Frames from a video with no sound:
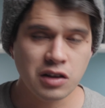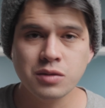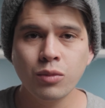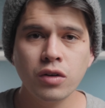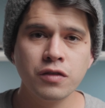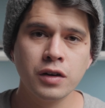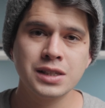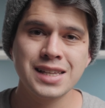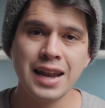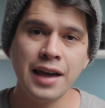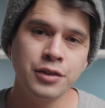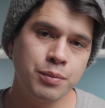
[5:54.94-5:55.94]
Now it's more of a
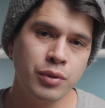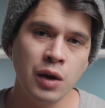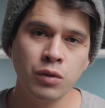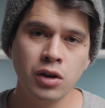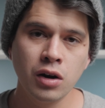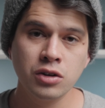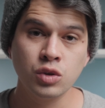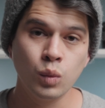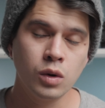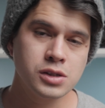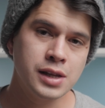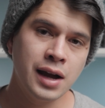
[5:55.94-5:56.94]
slight brown color
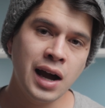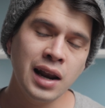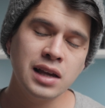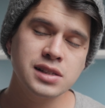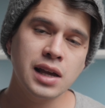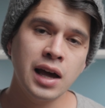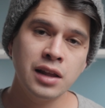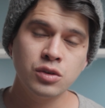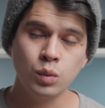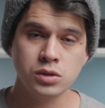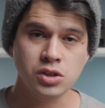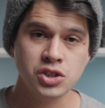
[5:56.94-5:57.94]
towards the highlights and
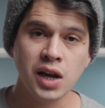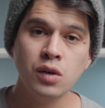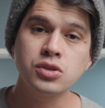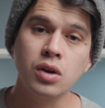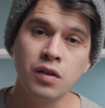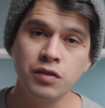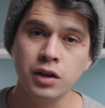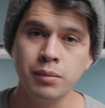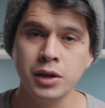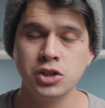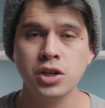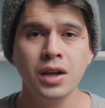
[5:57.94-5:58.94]
towards the shadows of the
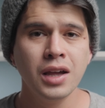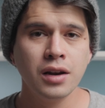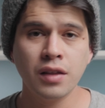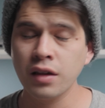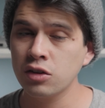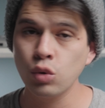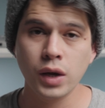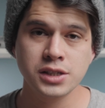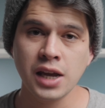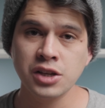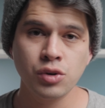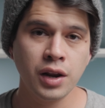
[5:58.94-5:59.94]
image. Nothing too
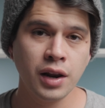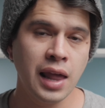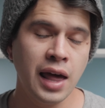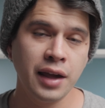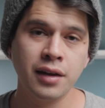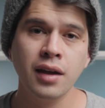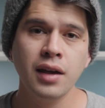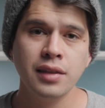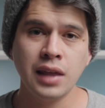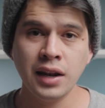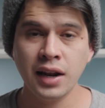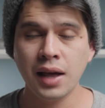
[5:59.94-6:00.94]
exaggerated like
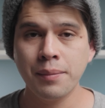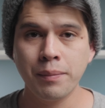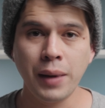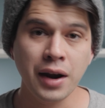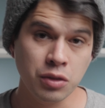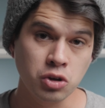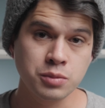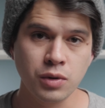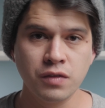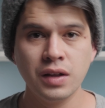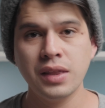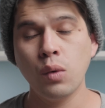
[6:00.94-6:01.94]
Daniela Pardo's
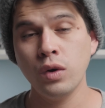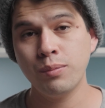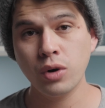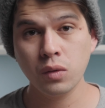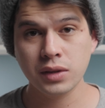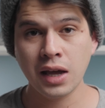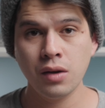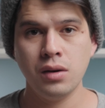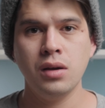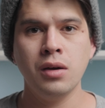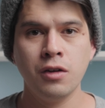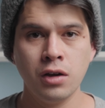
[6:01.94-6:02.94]
profile that we broke down a